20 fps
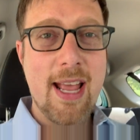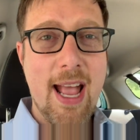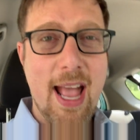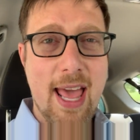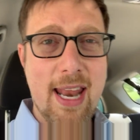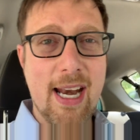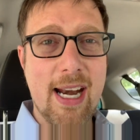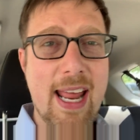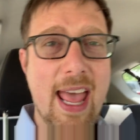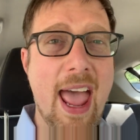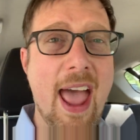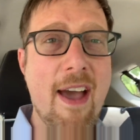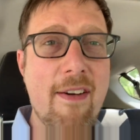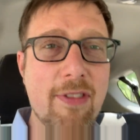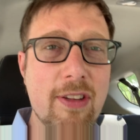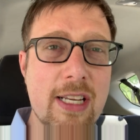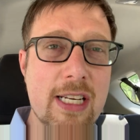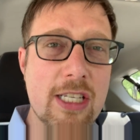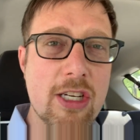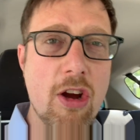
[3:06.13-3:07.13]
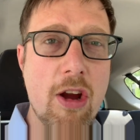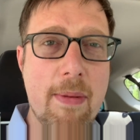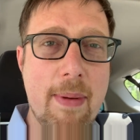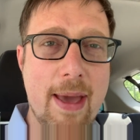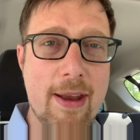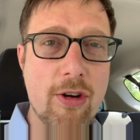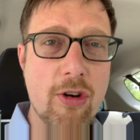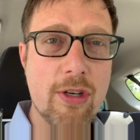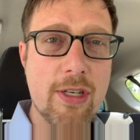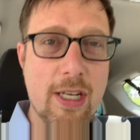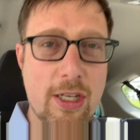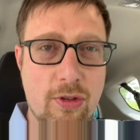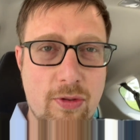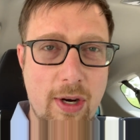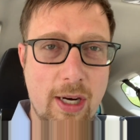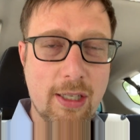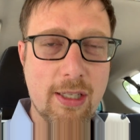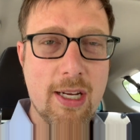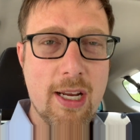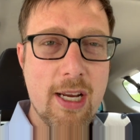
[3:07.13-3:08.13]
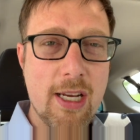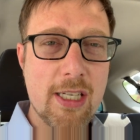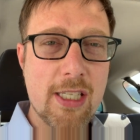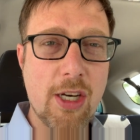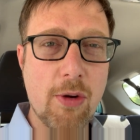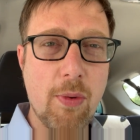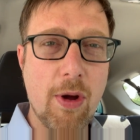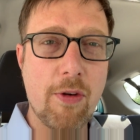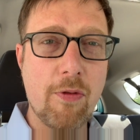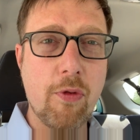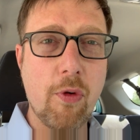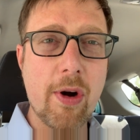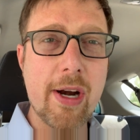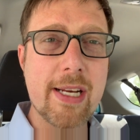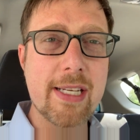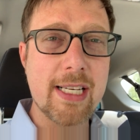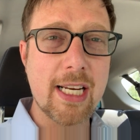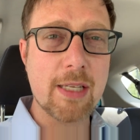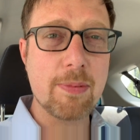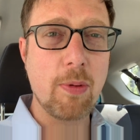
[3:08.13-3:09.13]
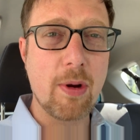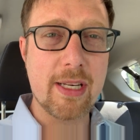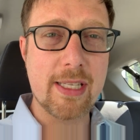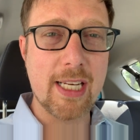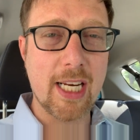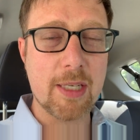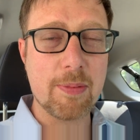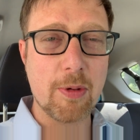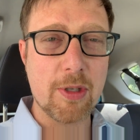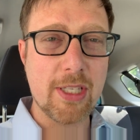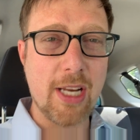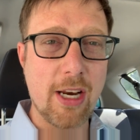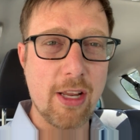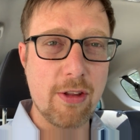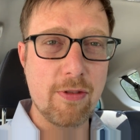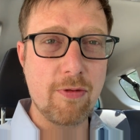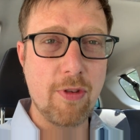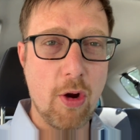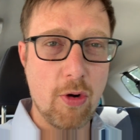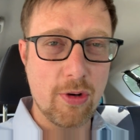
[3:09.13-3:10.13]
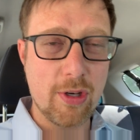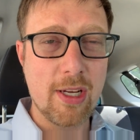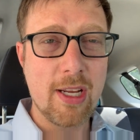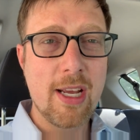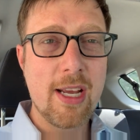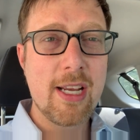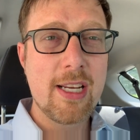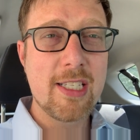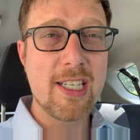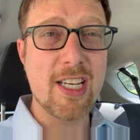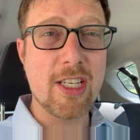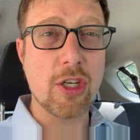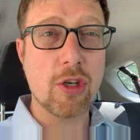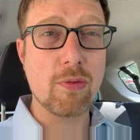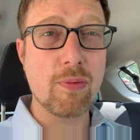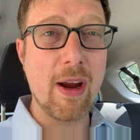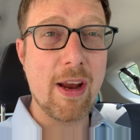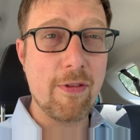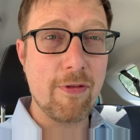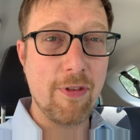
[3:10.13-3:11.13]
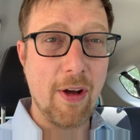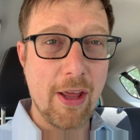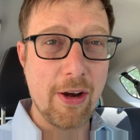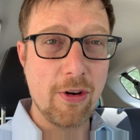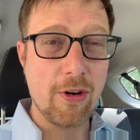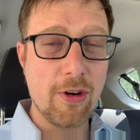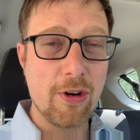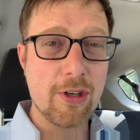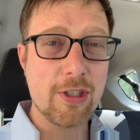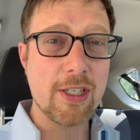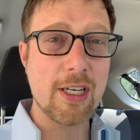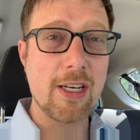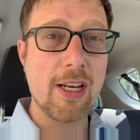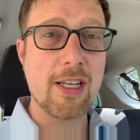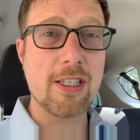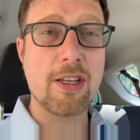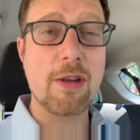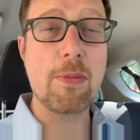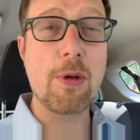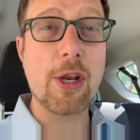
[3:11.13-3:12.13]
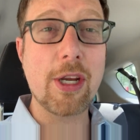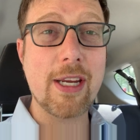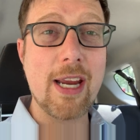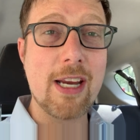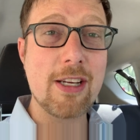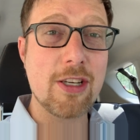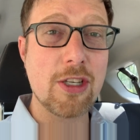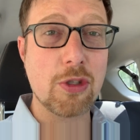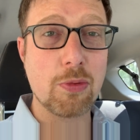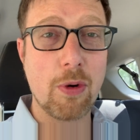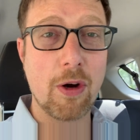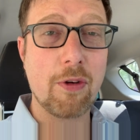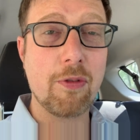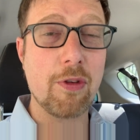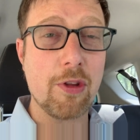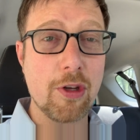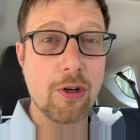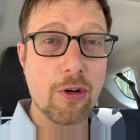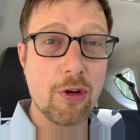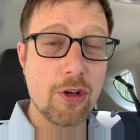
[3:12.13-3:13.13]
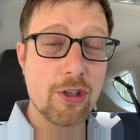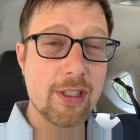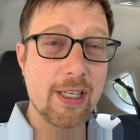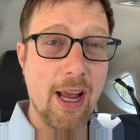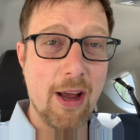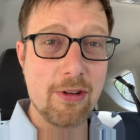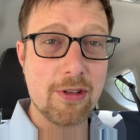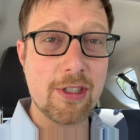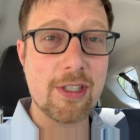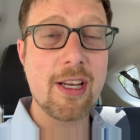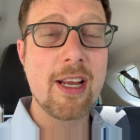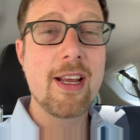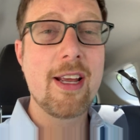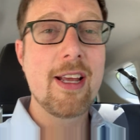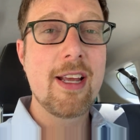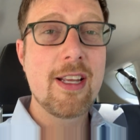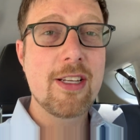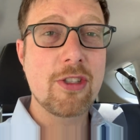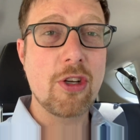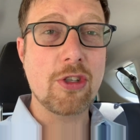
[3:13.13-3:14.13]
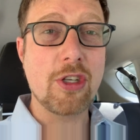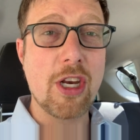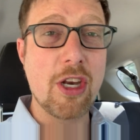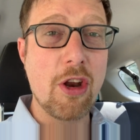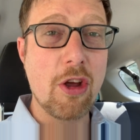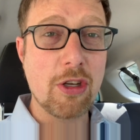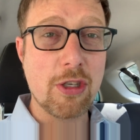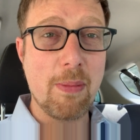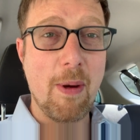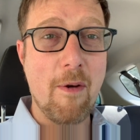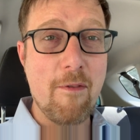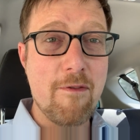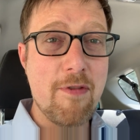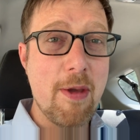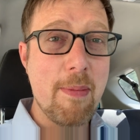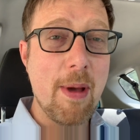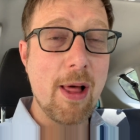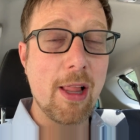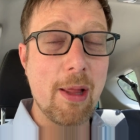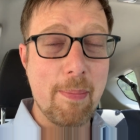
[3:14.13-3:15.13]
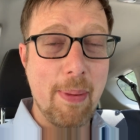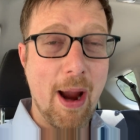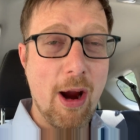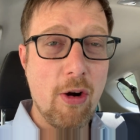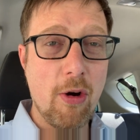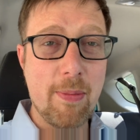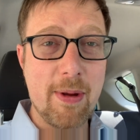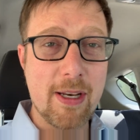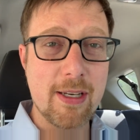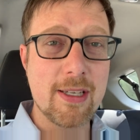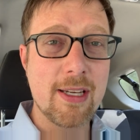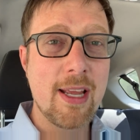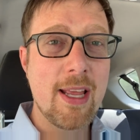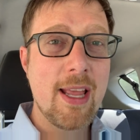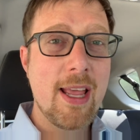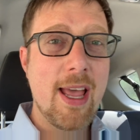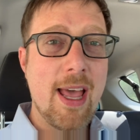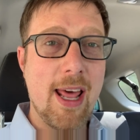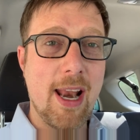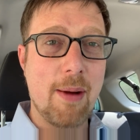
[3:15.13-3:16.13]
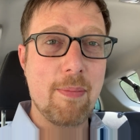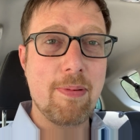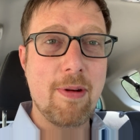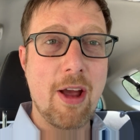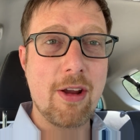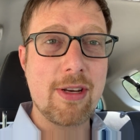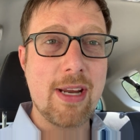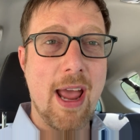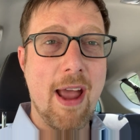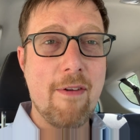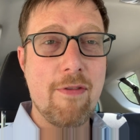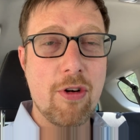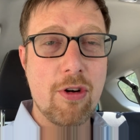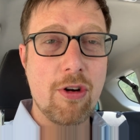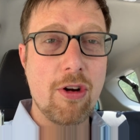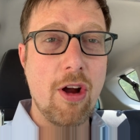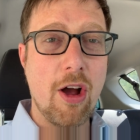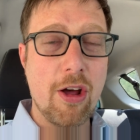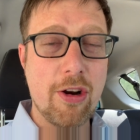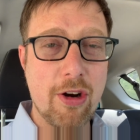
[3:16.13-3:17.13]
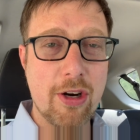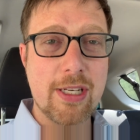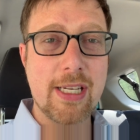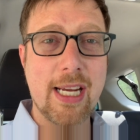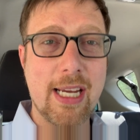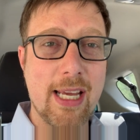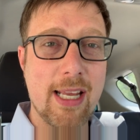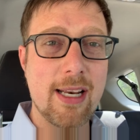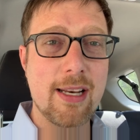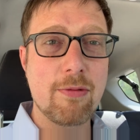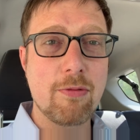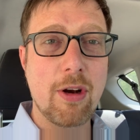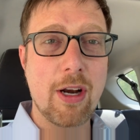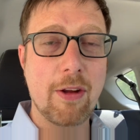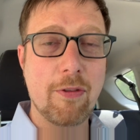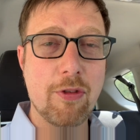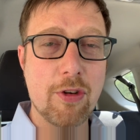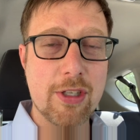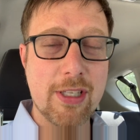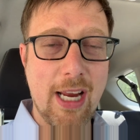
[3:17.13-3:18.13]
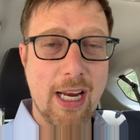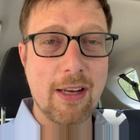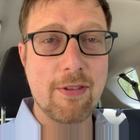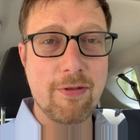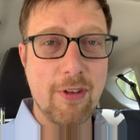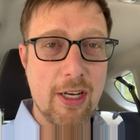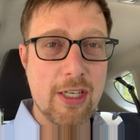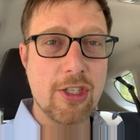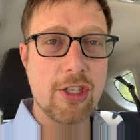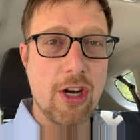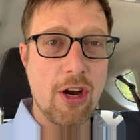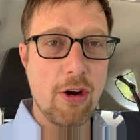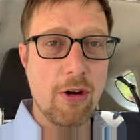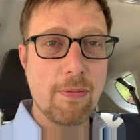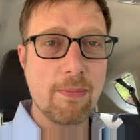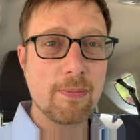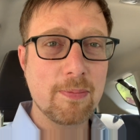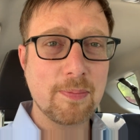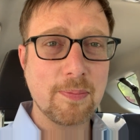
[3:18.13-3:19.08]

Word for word: And in a heavily gerrymandered district, she won 46.6% of the vote. She's a great fighter. She does communications work for the Girl Scouts, so she knows about female empowerment, and I'm proud to have her on our ticket running for second vice chair.